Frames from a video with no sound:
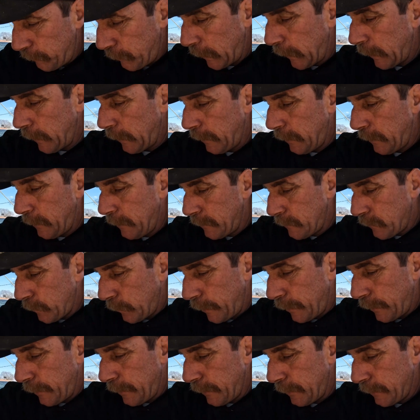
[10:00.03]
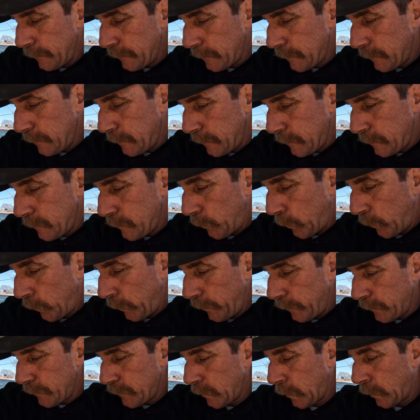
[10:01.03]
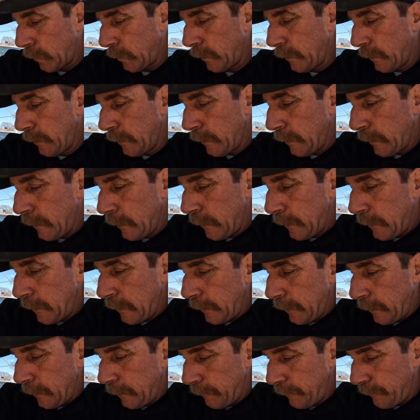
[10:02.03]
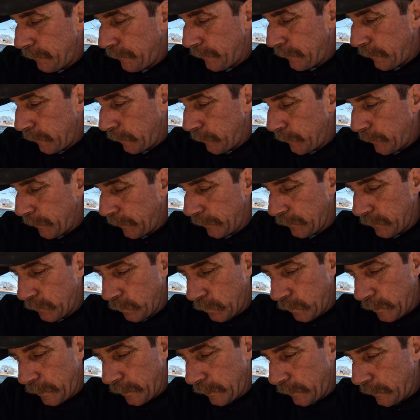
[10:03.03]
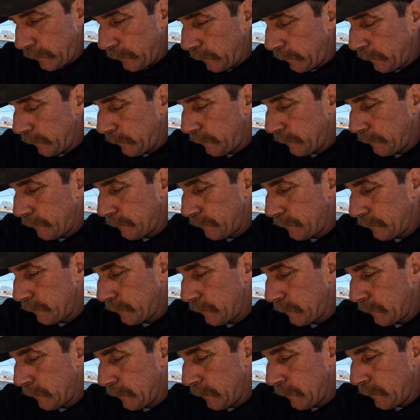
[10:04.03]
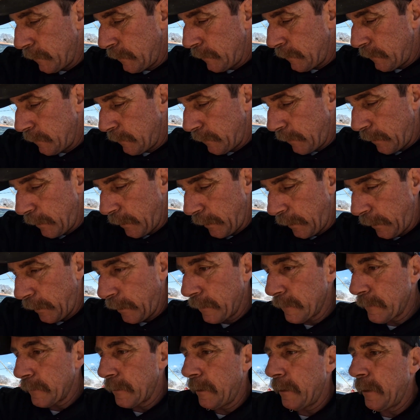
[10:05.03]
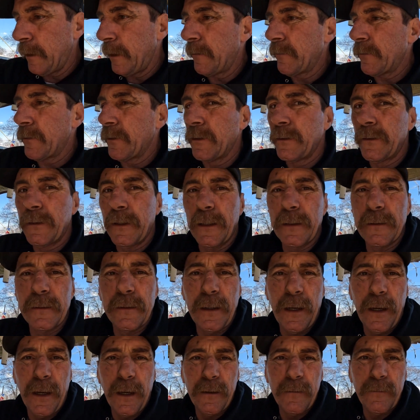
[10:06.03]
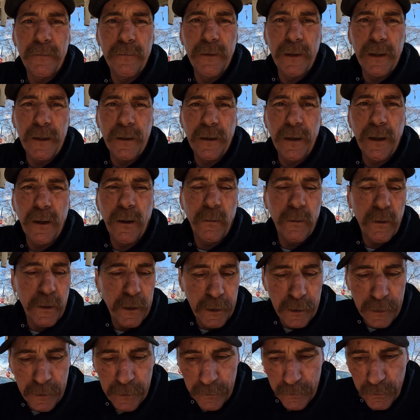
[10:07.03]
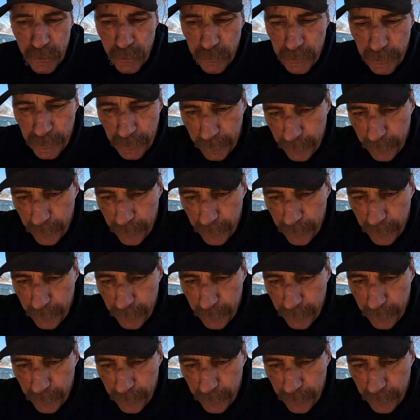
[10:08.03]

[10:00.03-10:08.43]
but it is what it is at this point. So if something weird then I guess I'll have to address that and figure out what I got to do about